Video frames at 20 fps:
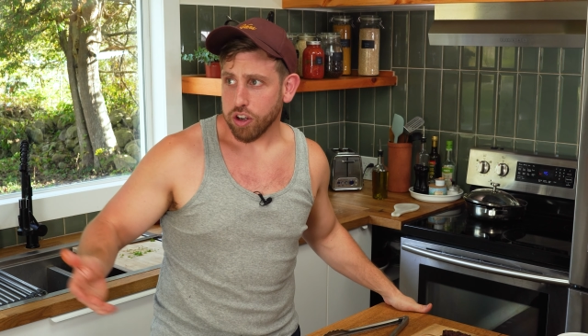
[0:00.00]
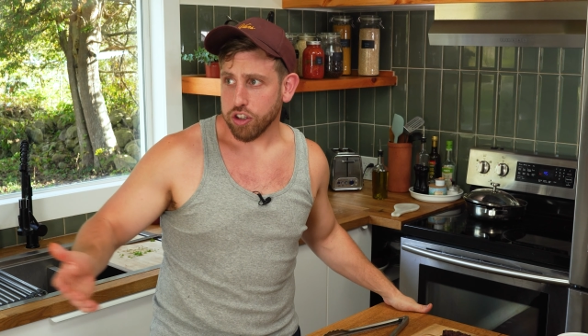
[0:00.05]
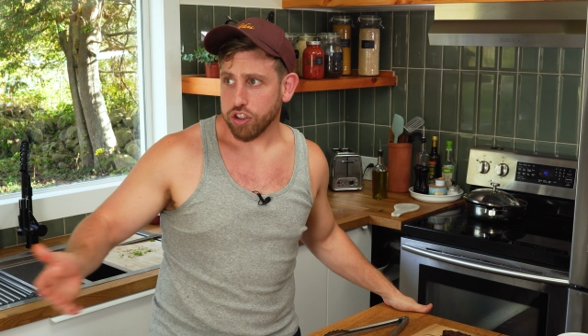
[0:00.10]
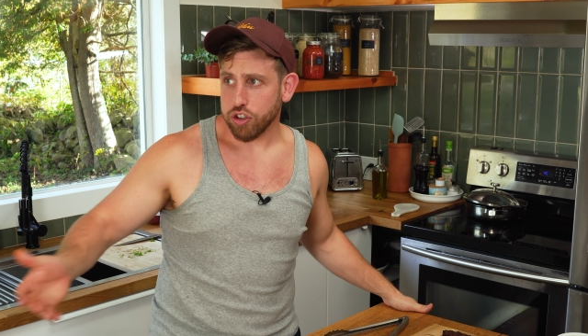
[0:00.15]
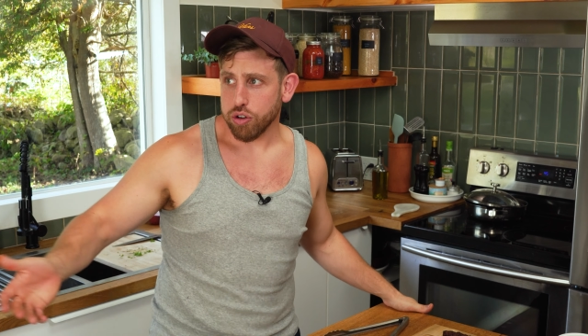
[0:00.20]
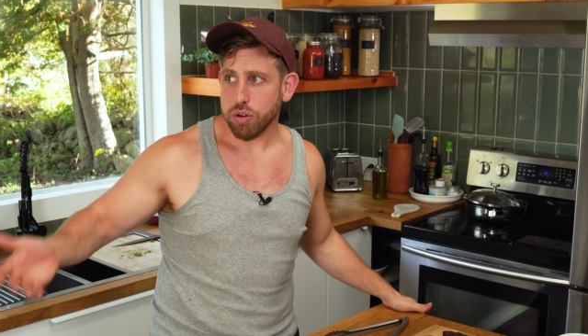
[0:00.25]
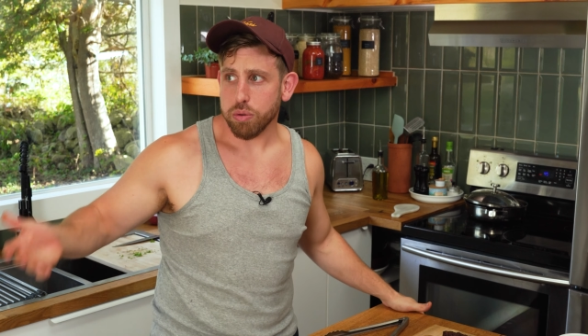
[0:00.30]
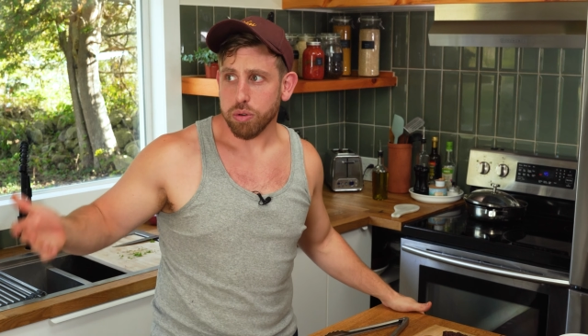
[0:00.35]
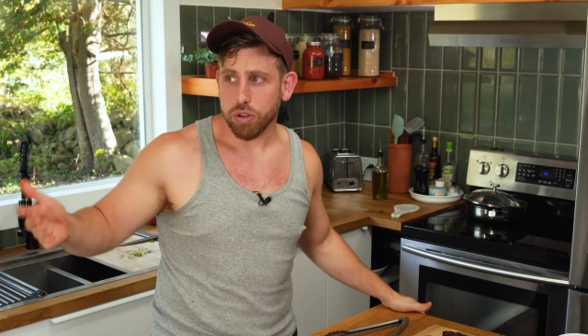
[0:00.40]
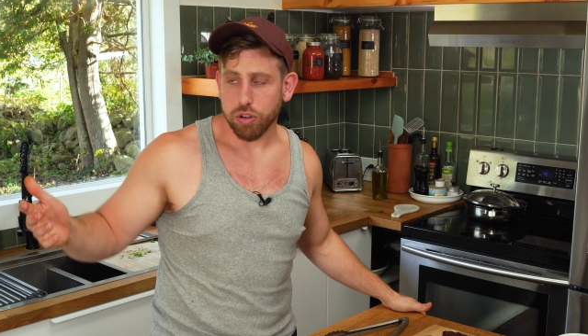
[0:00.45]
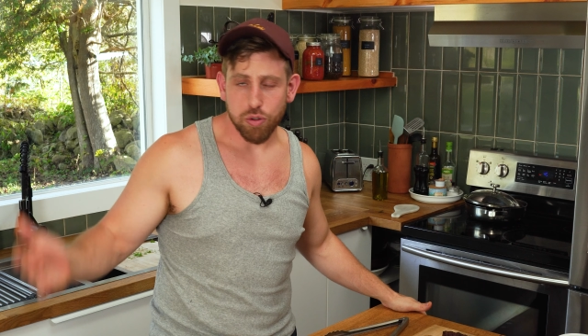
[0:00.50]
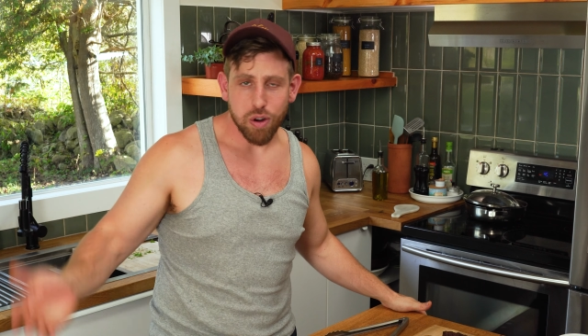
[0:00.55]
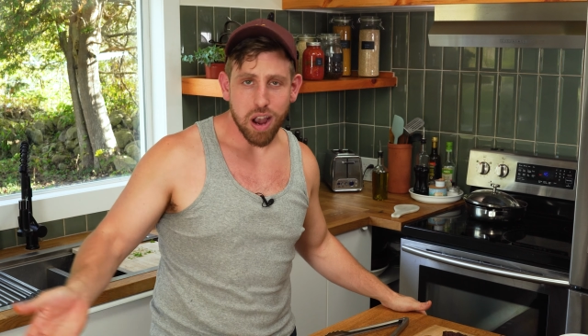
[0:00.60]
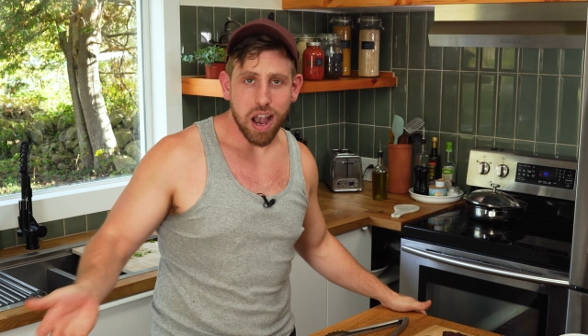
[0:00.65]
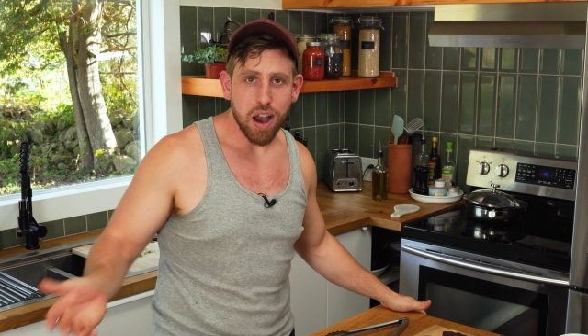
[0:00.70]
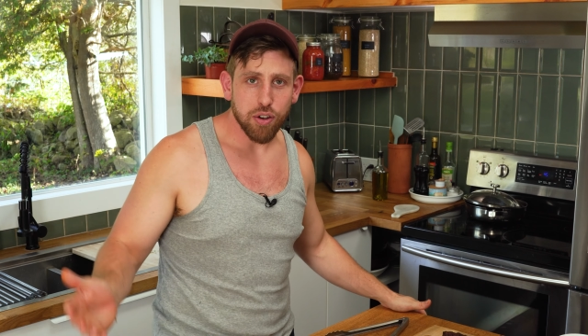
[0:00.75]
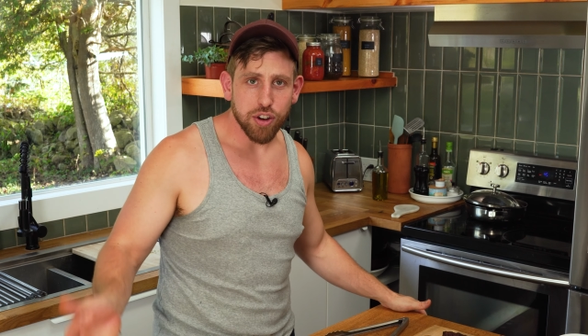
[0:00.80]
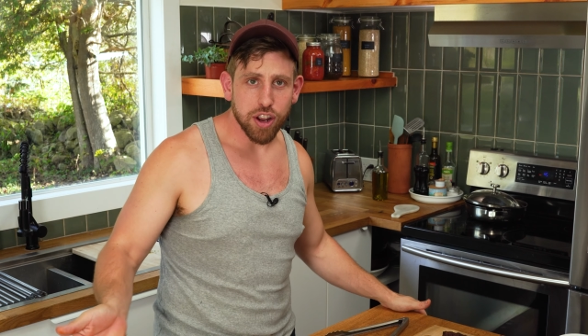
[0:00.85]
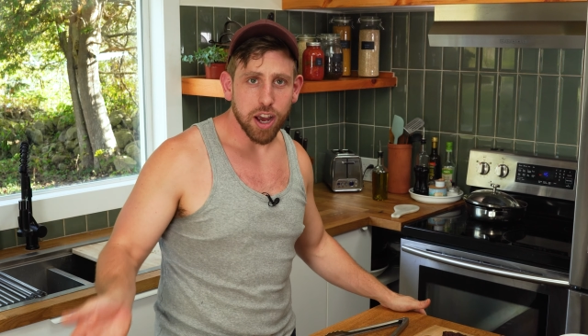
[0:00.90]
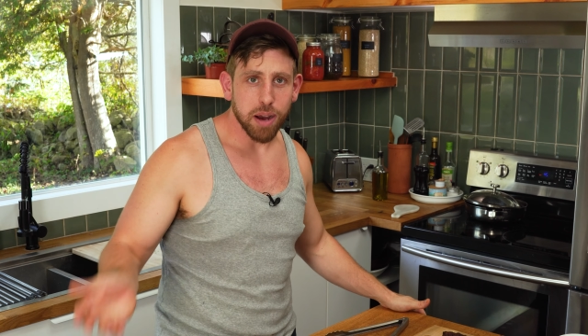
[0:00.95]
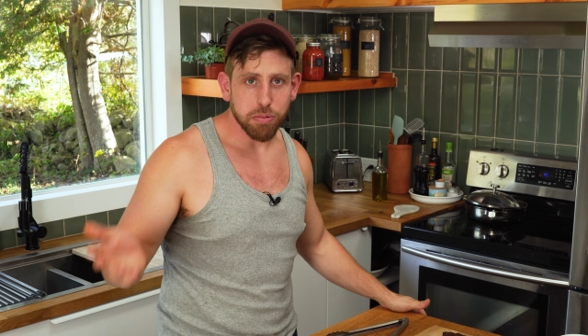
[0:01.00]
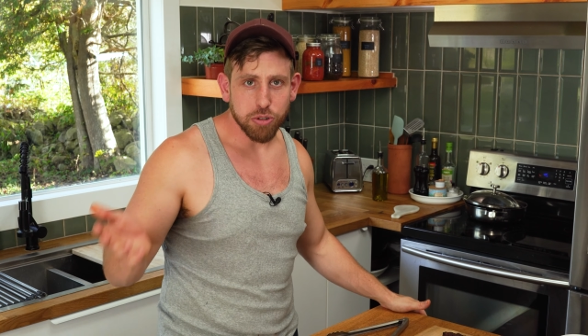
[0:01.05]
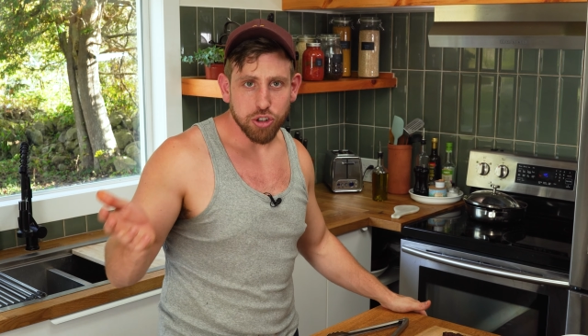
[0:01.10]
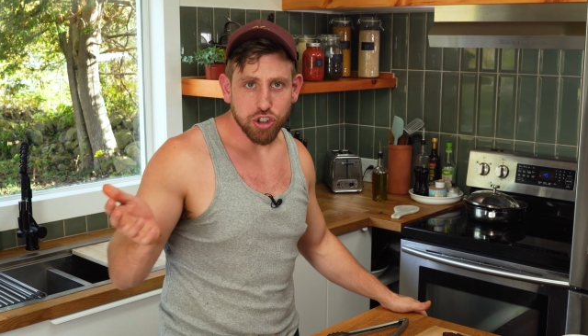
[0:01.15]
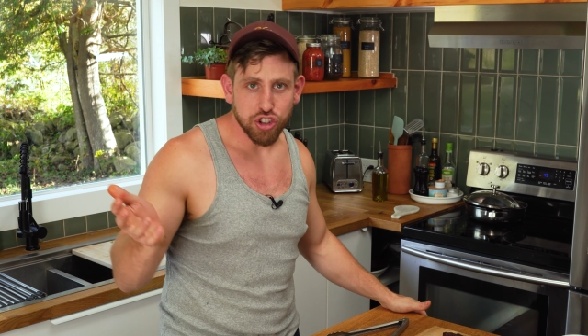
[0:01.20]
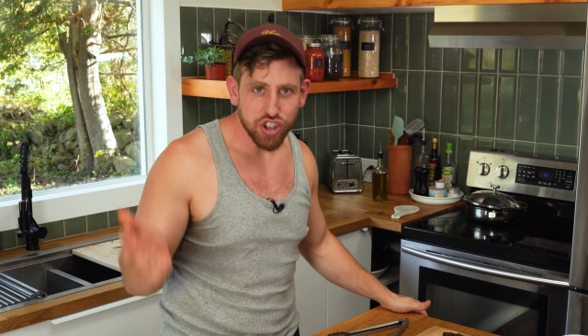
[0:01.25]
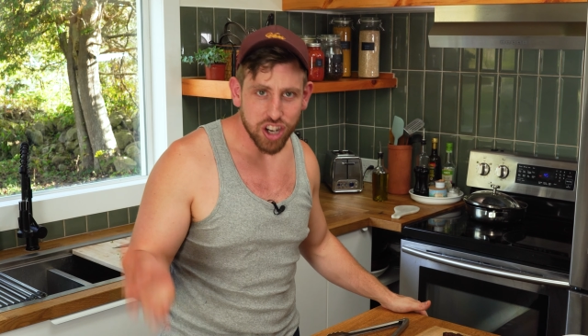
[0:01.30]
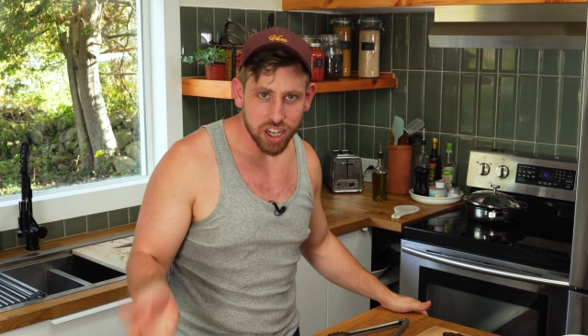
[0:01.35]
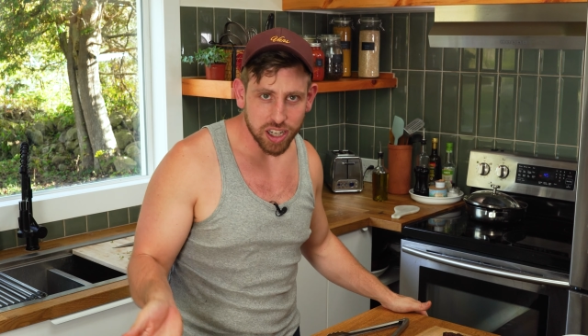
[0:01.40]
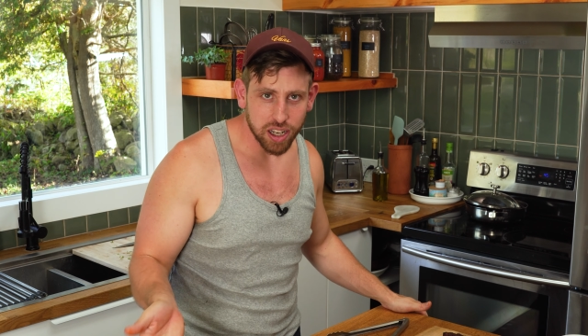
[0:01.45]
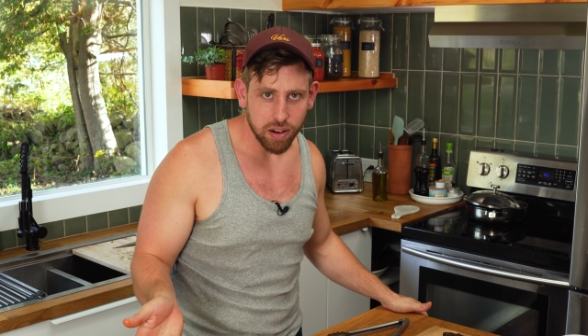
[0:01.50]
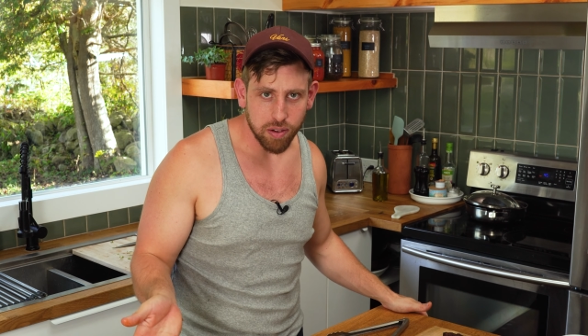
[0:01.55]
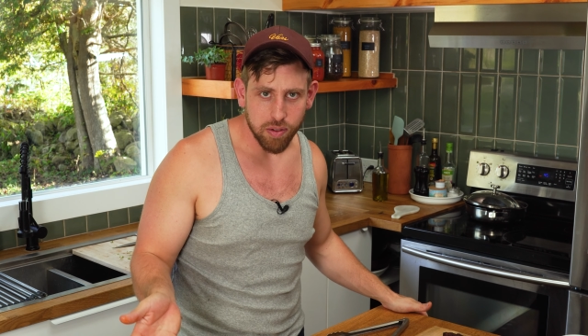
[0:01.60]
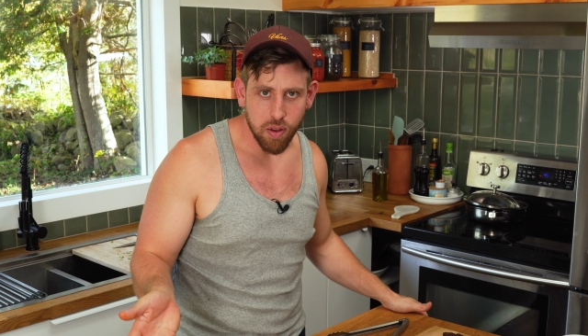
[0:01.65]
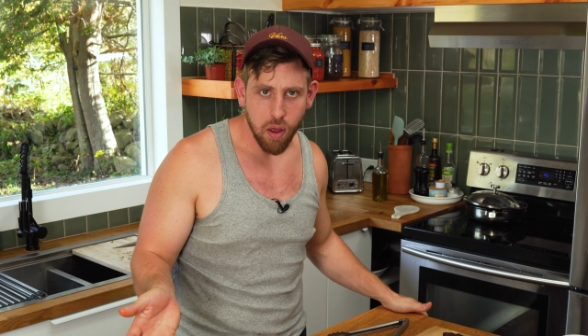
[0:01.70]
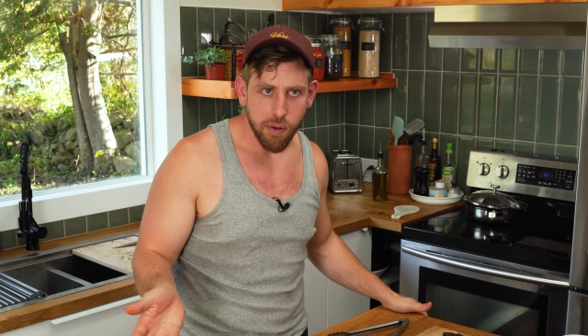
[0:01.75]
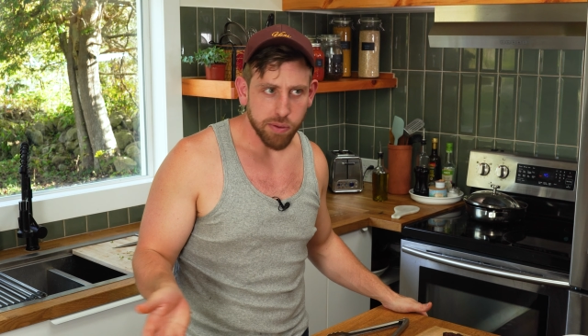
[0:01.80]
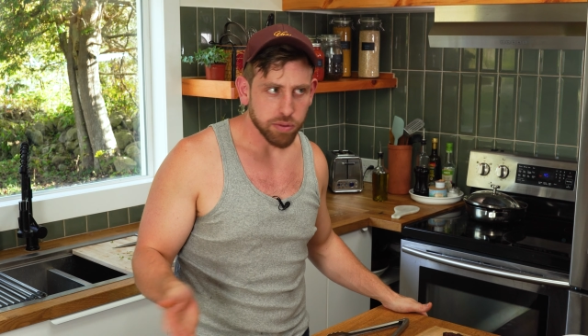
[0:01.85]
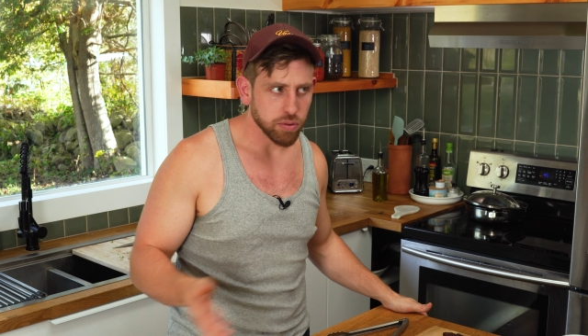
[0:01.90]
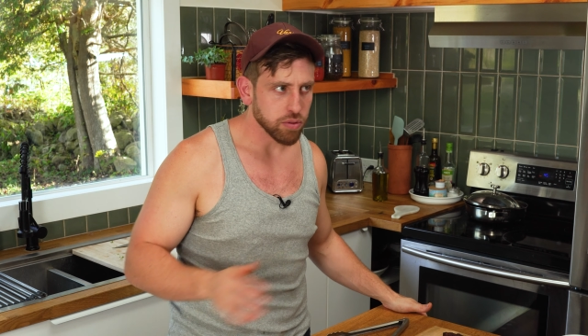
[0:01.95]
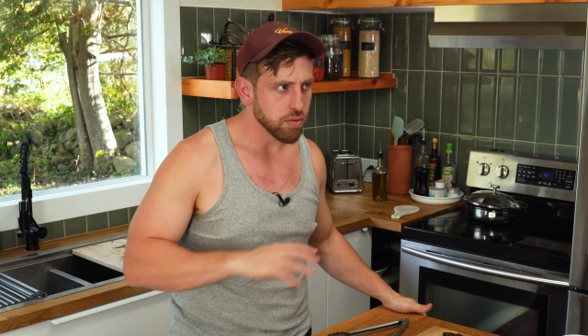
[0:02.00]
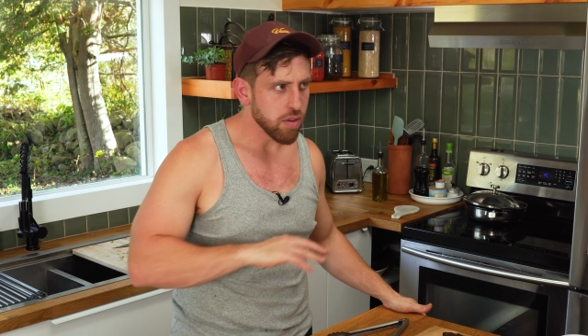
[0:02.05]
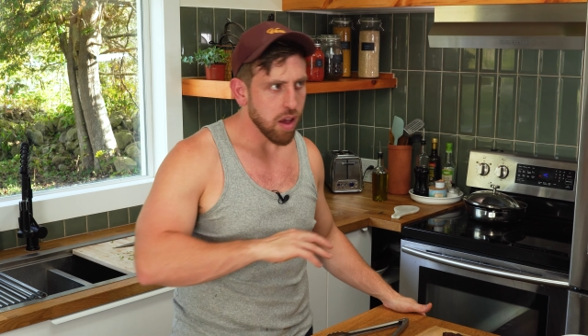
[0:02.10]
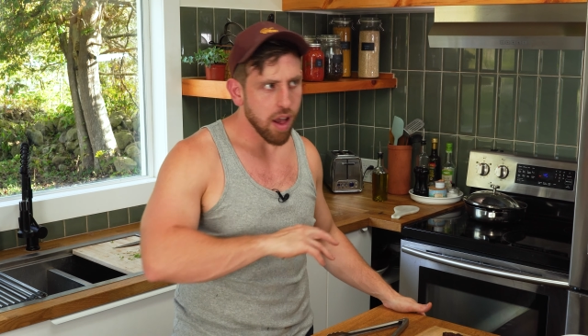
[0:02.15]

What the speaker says: Do it with ground up chicken.